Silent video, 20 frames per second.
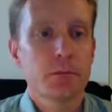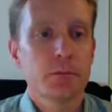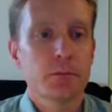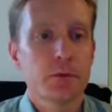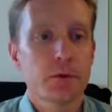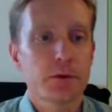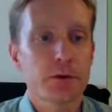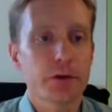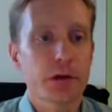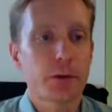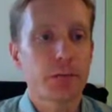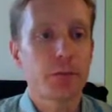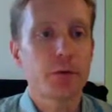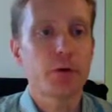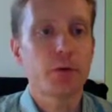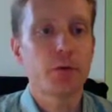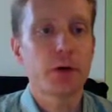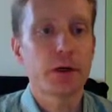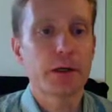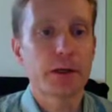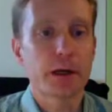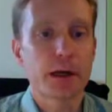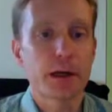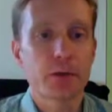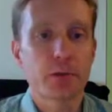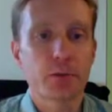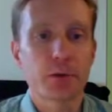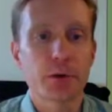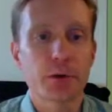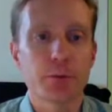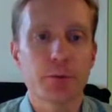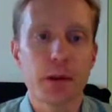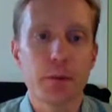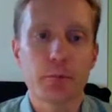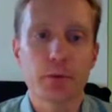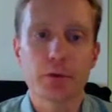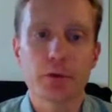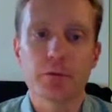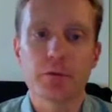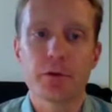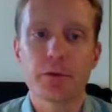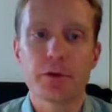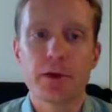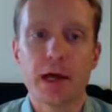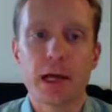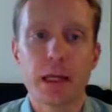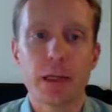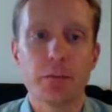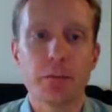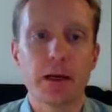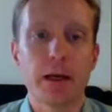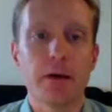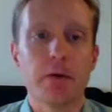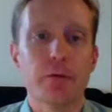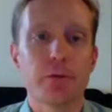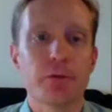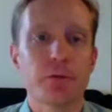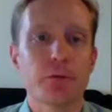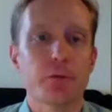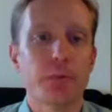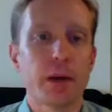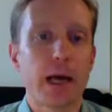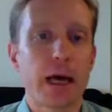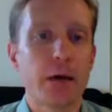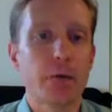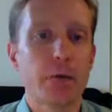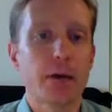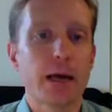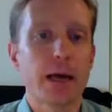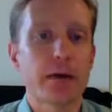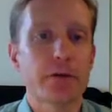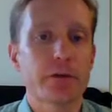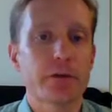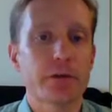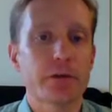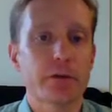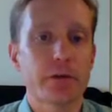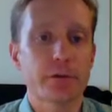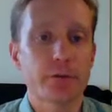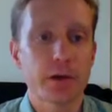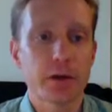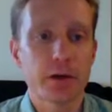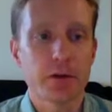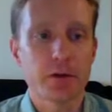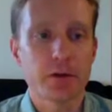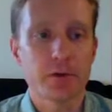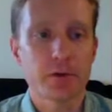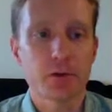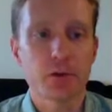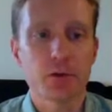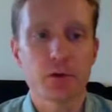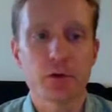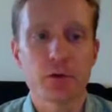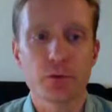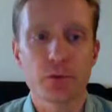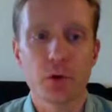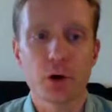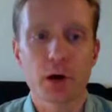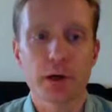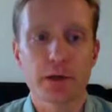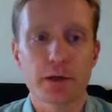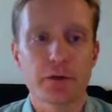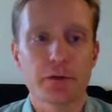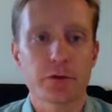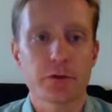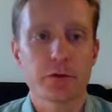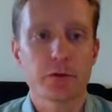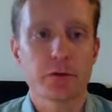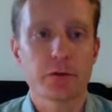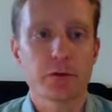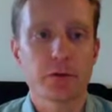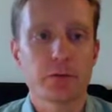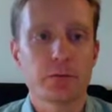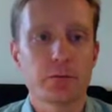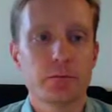For example, one case where a member of the Taliban threw battery acid in the face of girls walking to school.